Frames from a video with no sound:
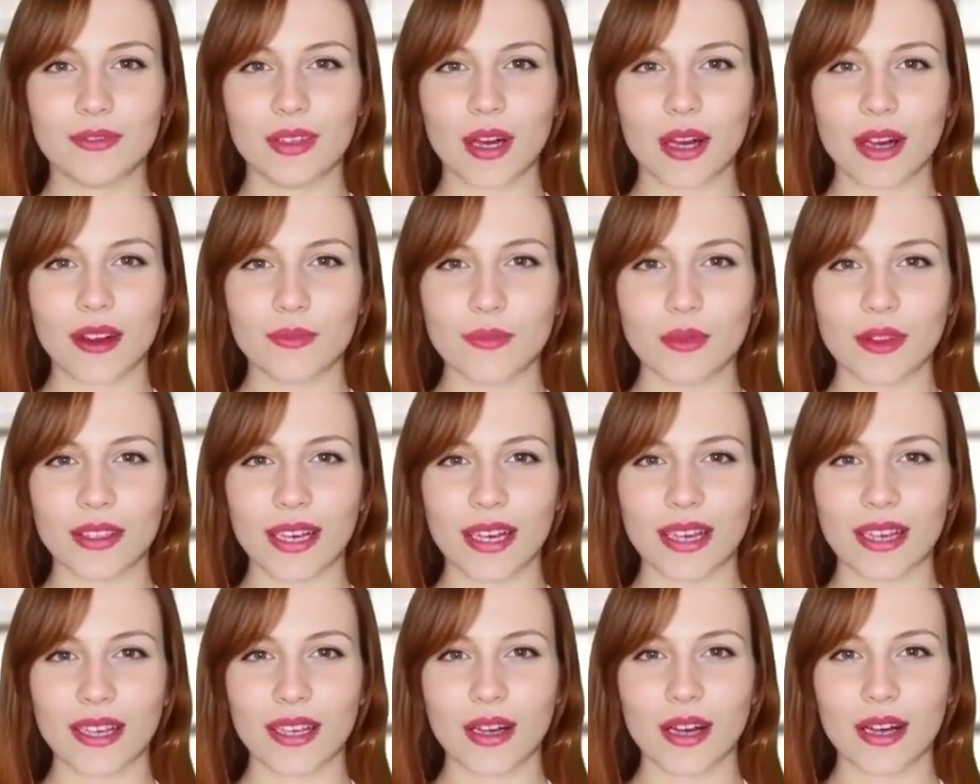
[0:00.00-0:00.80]
I'm an
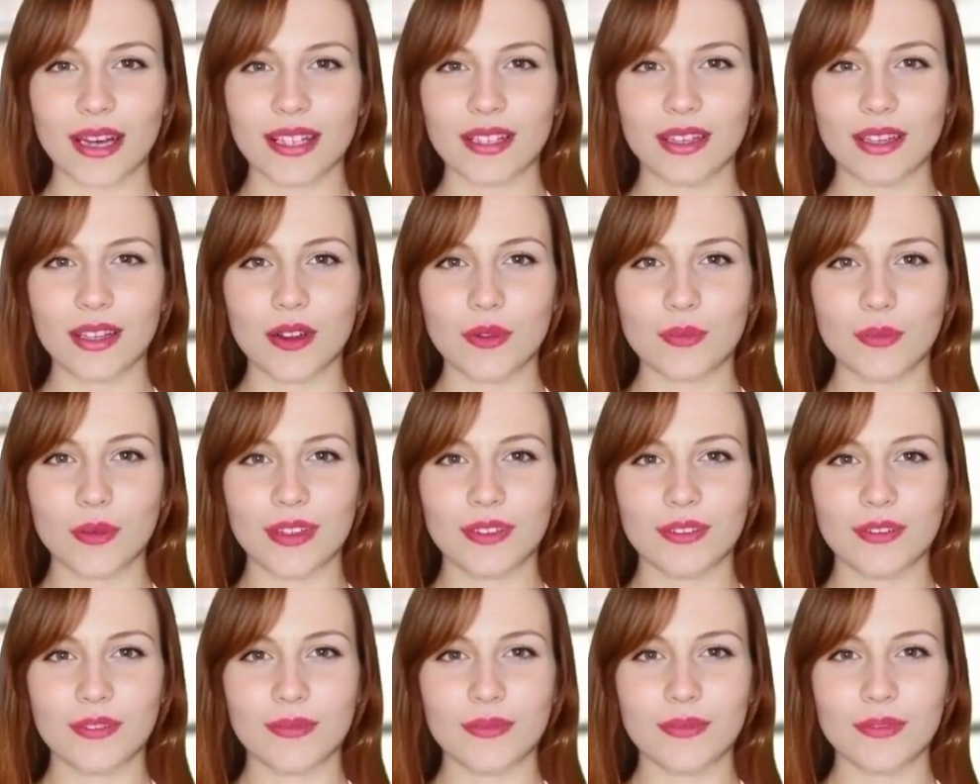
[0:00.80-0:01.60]
AI
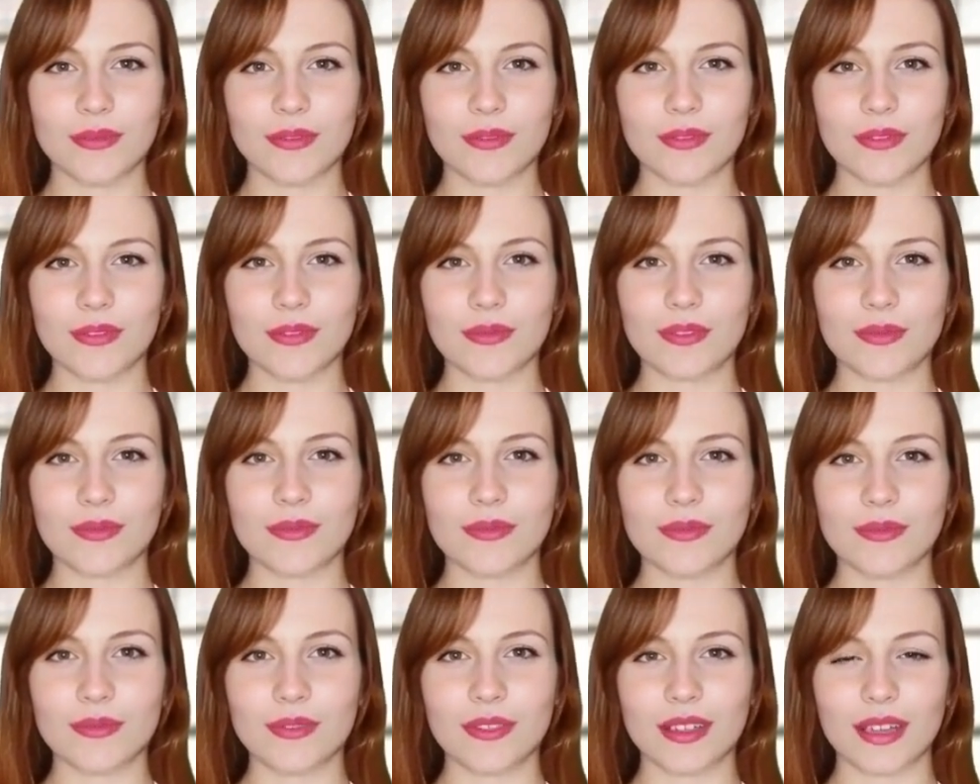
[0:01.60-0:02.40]
human.
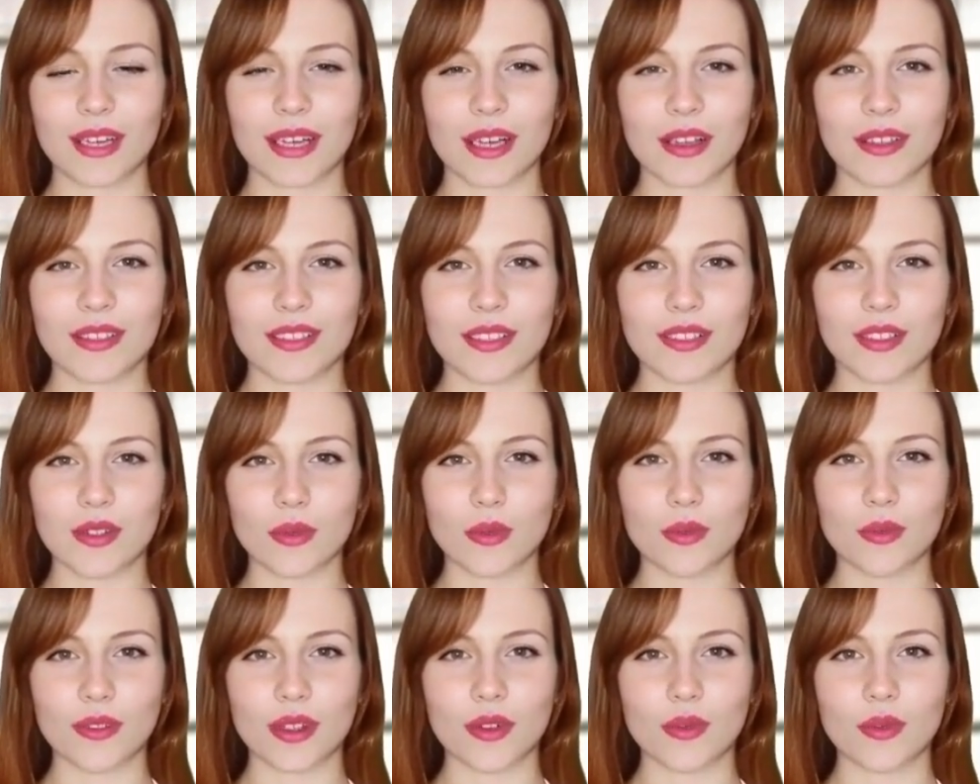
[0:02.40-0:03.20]
Here to
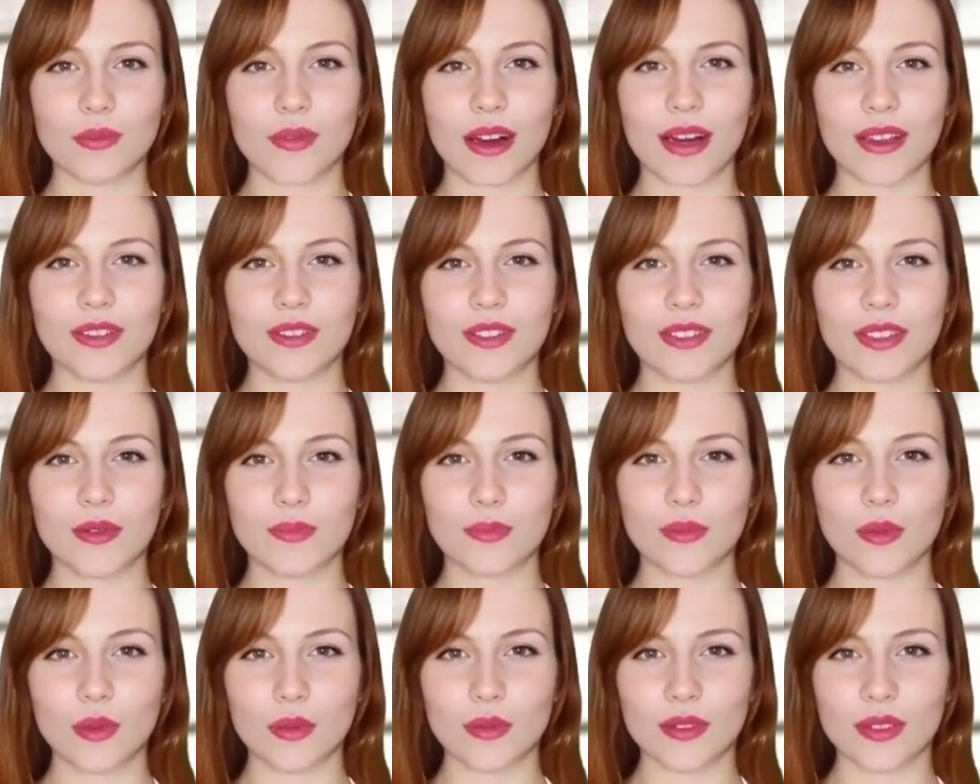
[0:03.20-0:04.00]
talk you about an
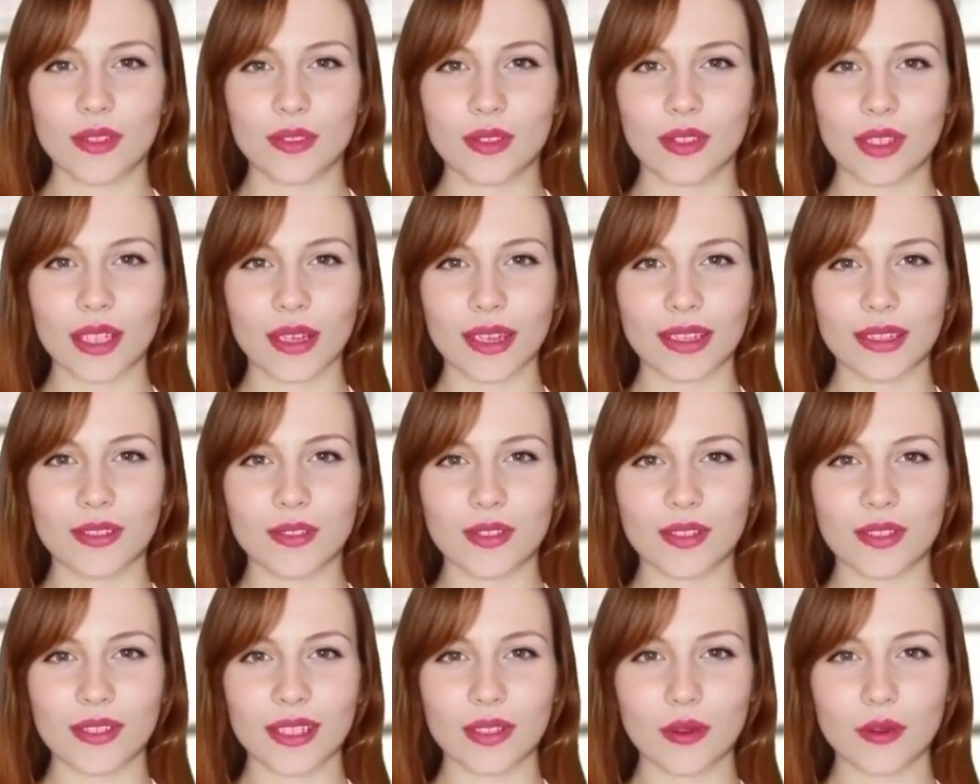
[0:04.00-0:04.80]
important
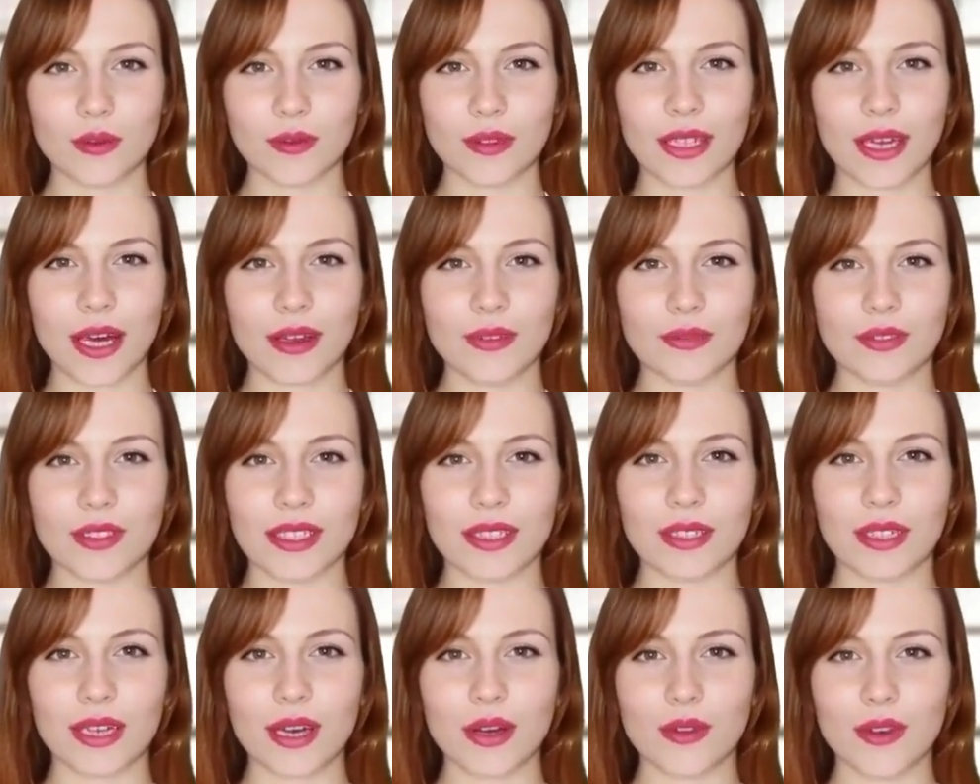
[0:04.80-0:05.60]
change to your
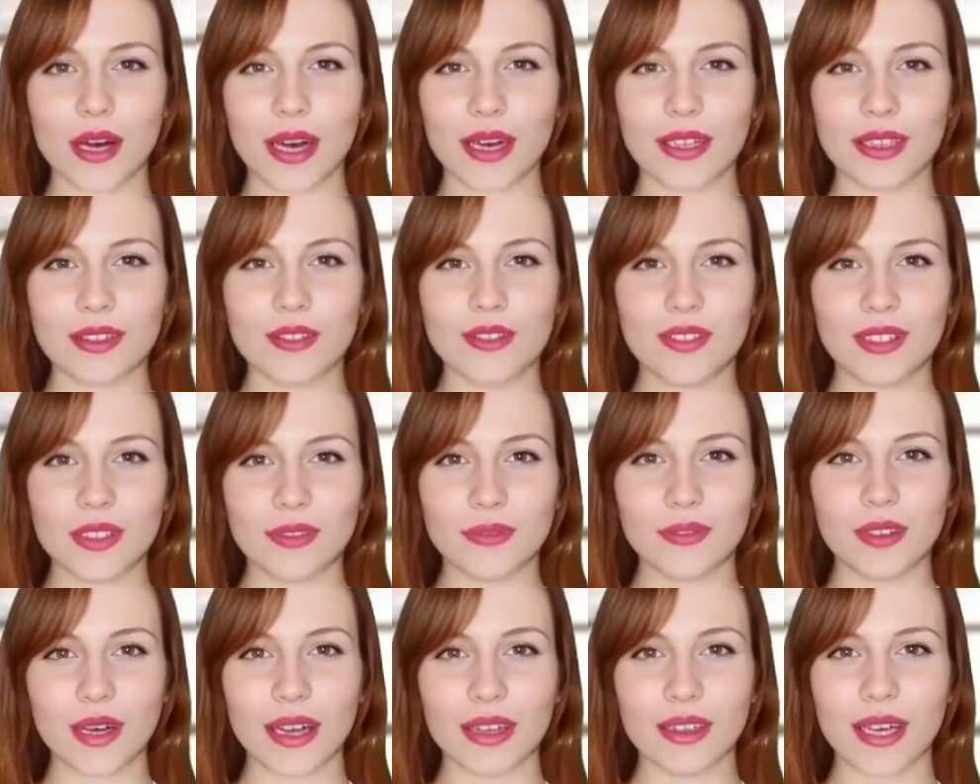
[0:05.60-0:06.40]
accounting year end
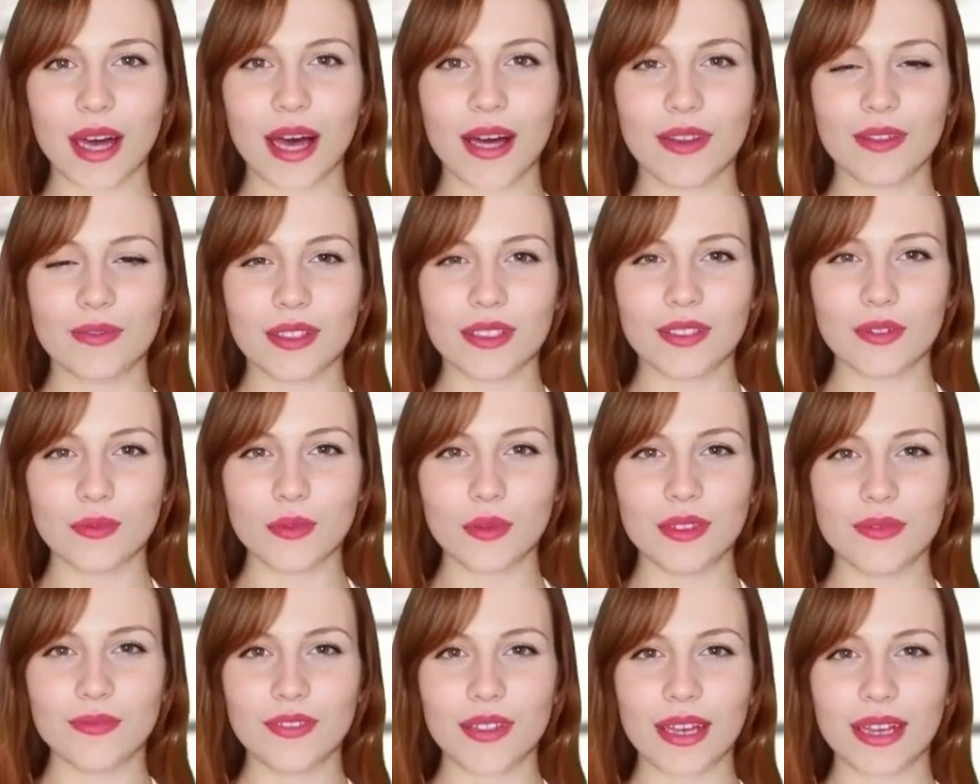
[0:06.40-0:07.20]
and how this
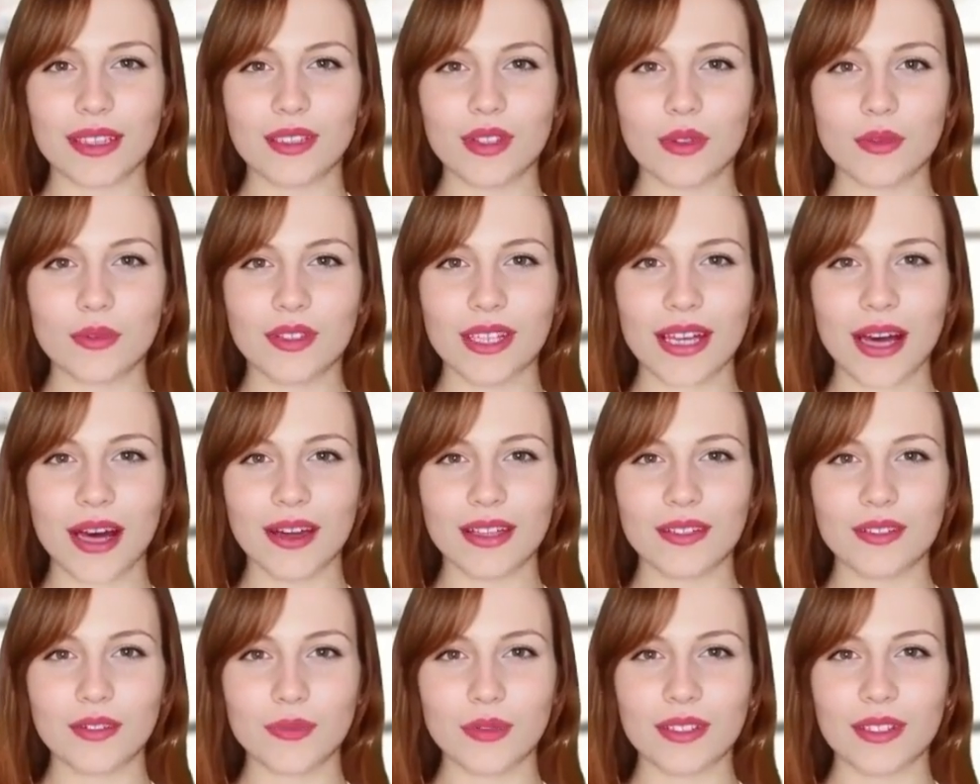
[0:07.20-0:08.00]
will affect your
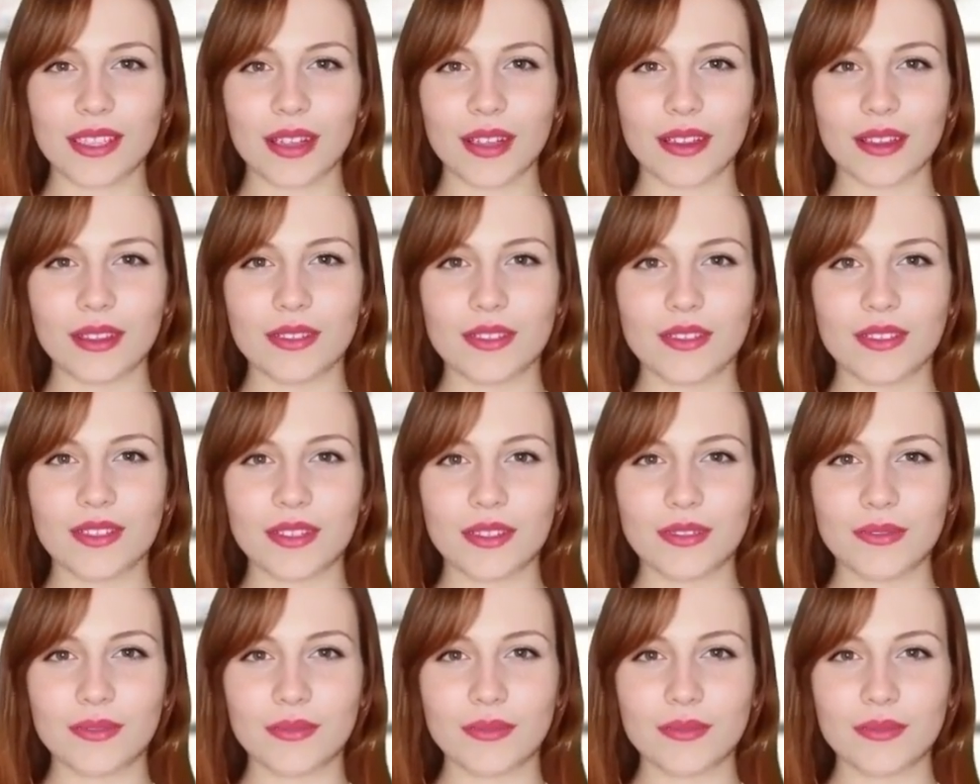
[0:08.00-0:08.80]
tax returns.